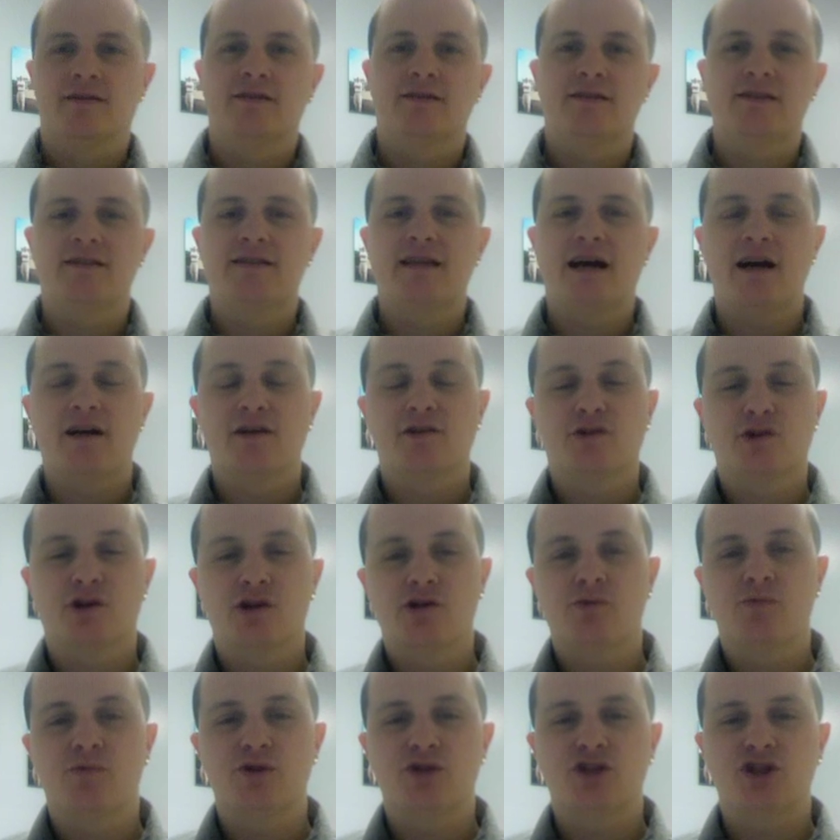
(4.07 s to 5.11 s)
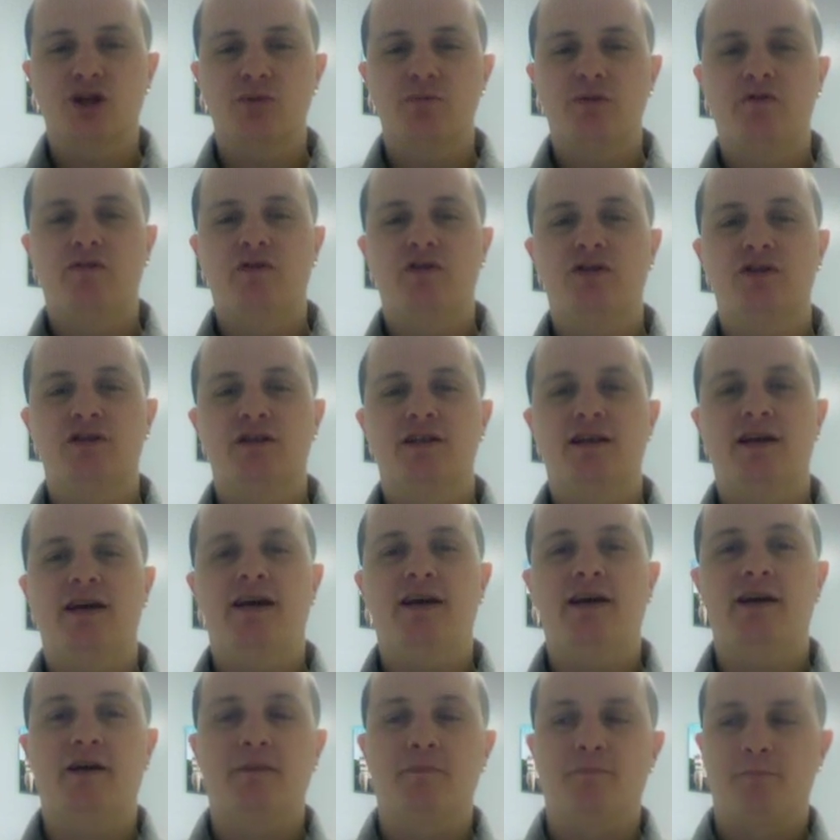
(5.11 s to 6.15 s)
This is Don Current with Shelbyville
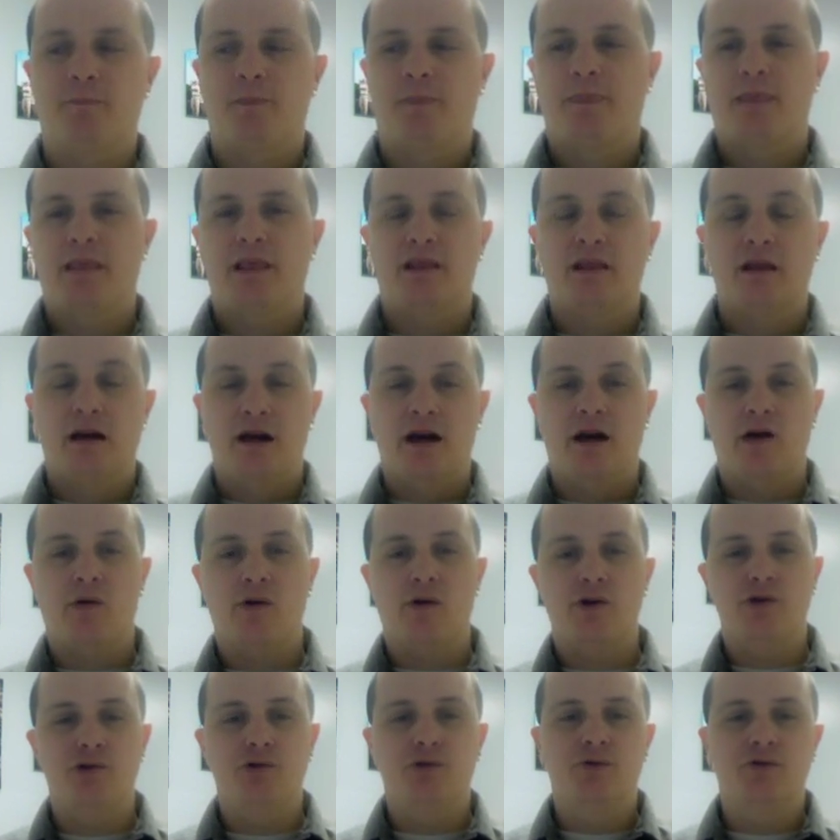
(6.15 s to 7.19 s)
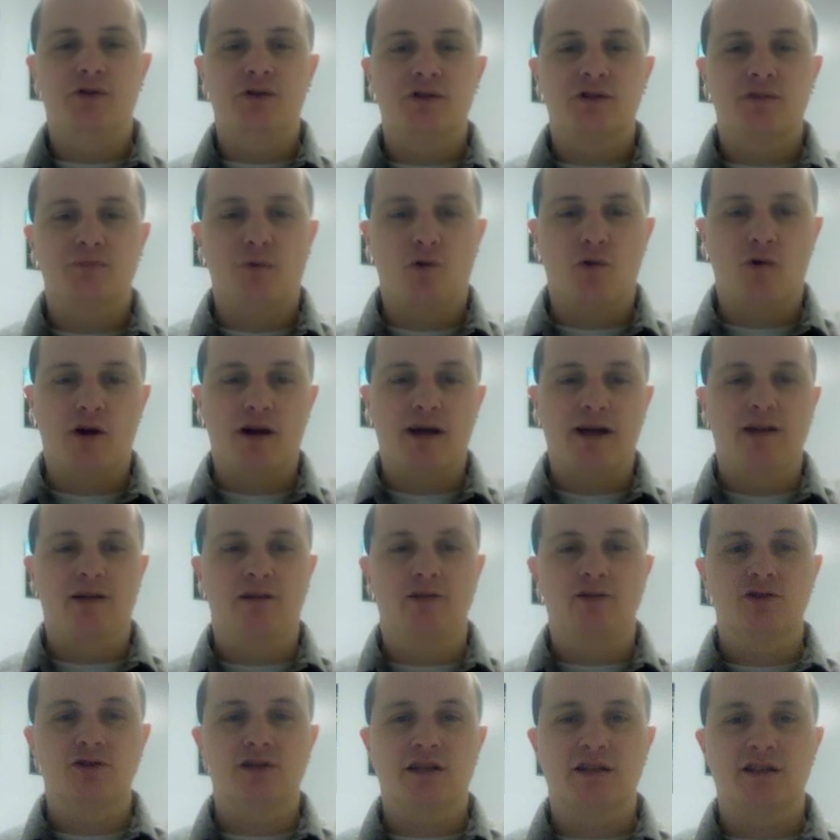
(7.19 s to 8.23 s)
Today. How are you doing this morning? It
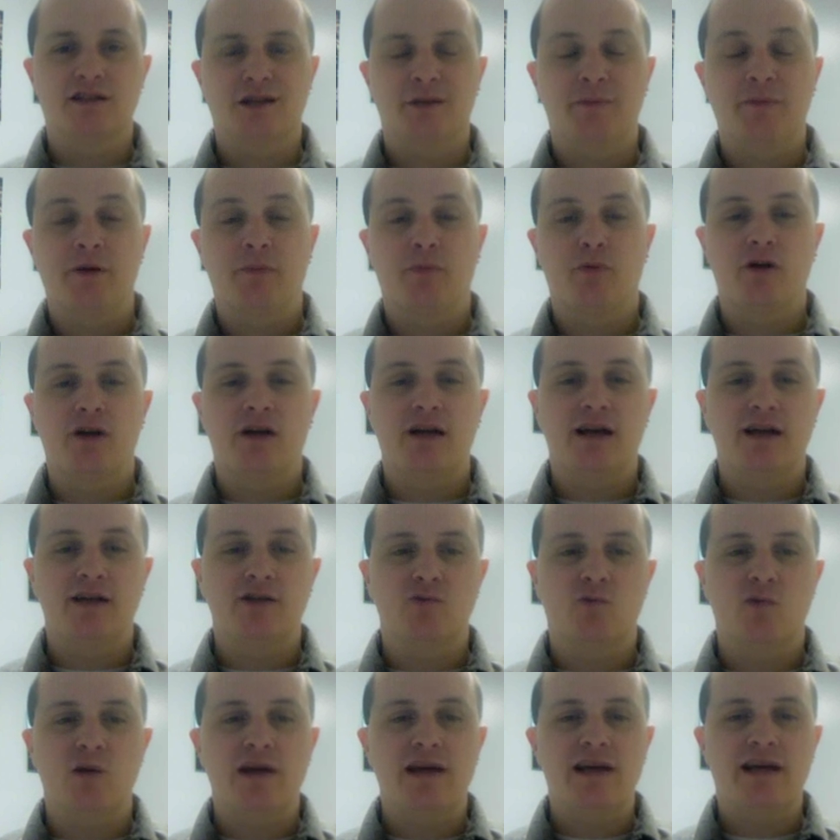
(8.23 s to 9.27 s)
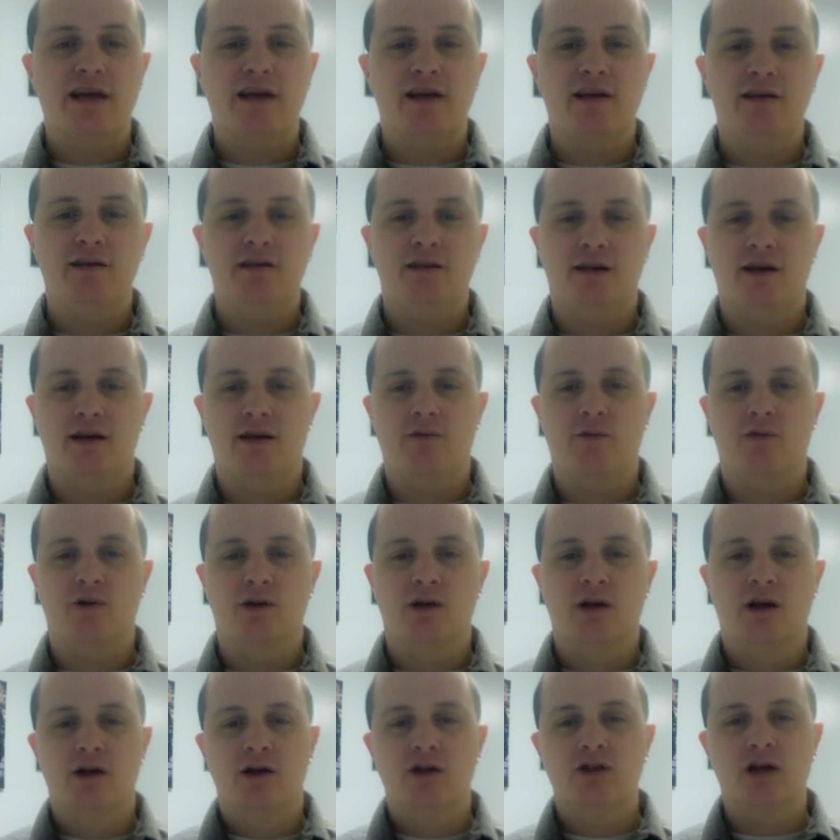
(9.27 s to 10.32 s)
looks like it's going to be a pretty nice weekend. We're
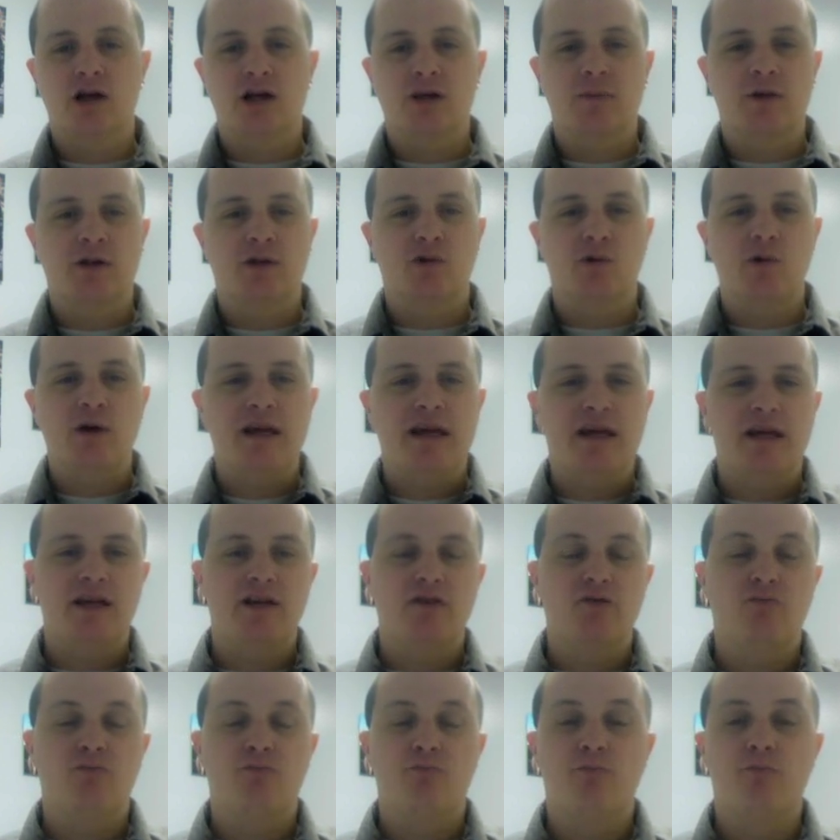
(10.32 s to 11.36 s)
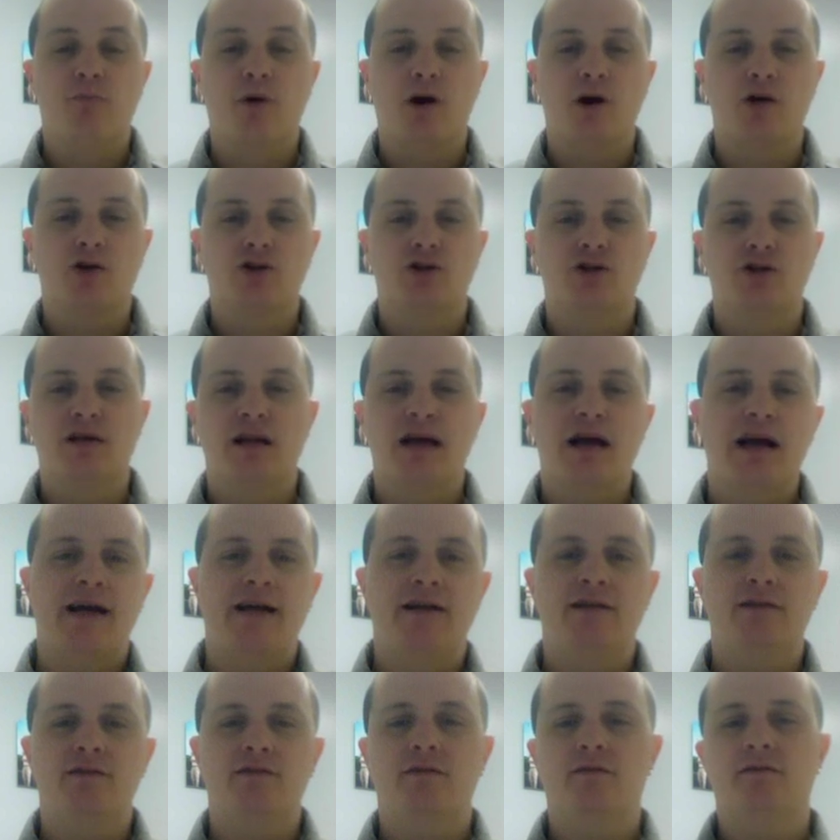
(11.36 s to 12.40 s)
talking about the weekend of March
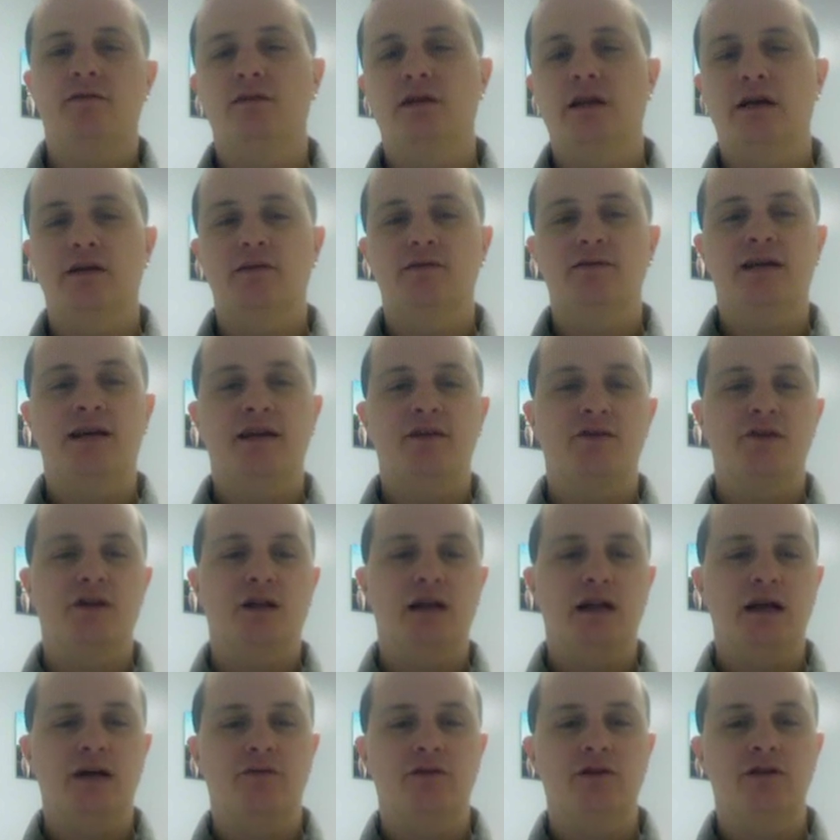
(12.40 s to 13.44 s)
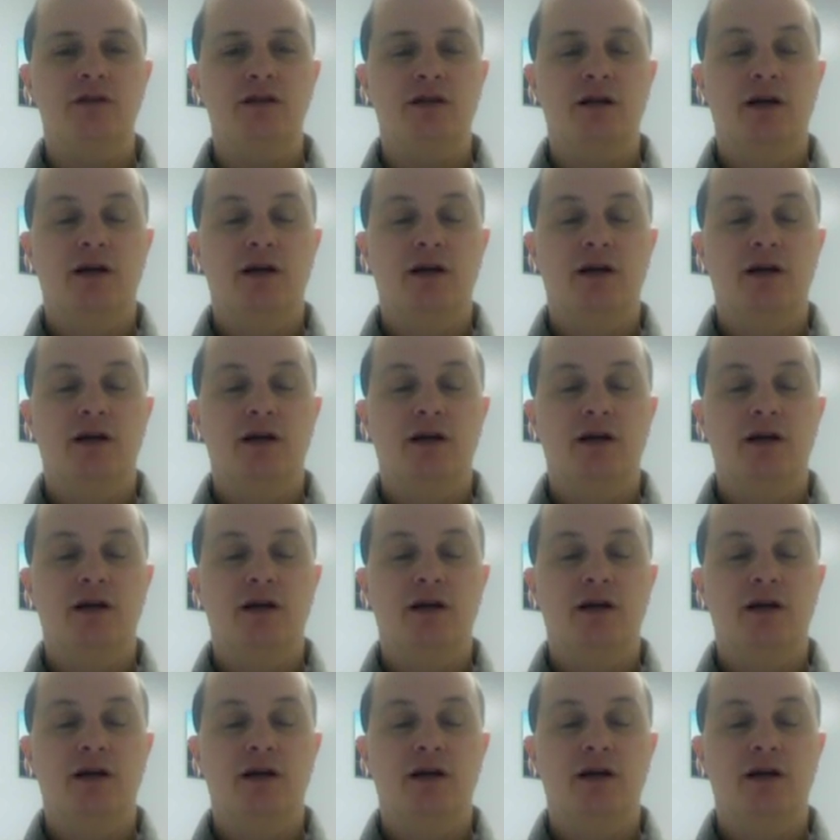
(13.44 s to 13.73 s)
9th, 10th, and 11th.